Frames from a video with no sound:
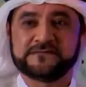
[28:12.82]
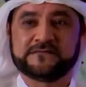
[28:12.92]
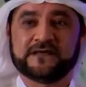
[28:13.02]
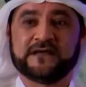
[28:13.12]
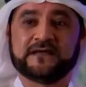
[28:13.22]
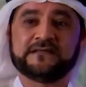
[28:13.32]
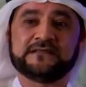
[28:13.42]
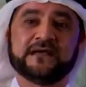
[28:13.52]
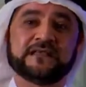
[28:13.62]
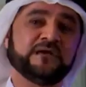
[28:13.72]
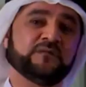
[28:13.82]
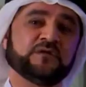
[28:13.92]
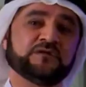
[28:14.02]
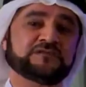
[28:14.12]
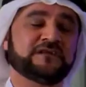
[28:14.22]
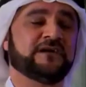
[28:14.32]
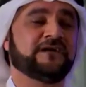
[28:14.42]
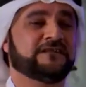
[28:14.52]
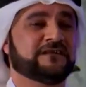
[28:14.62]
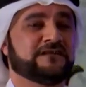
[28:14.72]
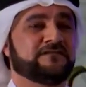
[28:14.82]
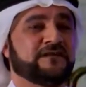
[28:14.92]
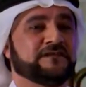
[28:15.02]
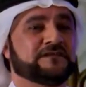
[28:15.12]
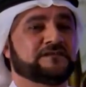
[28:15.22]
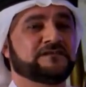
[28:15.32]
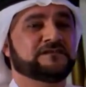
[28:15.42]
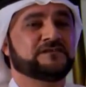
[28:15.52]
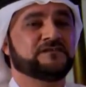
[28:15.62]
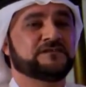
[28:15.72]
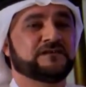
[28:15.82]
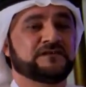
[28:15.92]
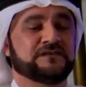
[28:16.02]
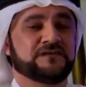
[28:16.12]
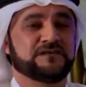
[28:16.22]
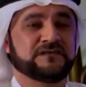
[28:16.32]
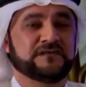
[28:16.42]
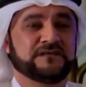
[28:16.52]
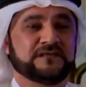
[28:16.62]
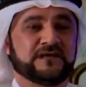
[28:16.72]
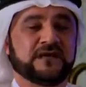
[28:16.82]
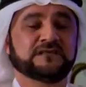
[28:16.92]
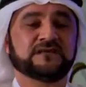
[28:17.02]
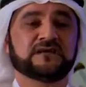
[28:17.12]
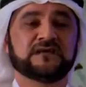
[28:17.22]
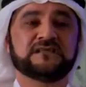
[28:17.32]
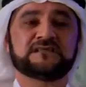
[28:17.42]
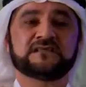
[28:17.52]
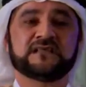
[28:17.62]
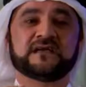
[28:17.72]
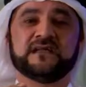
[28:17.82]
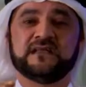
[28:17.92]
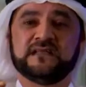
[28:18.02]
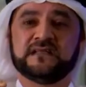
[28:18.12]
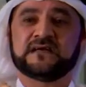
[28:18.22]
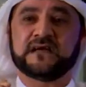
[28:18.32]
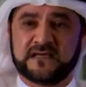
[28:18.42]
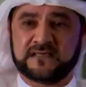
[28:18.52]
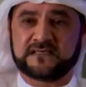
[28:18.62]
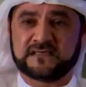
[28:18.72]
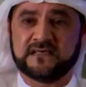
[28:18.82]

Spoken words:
And I came across an article, very interesting. So the article reads, the green rice.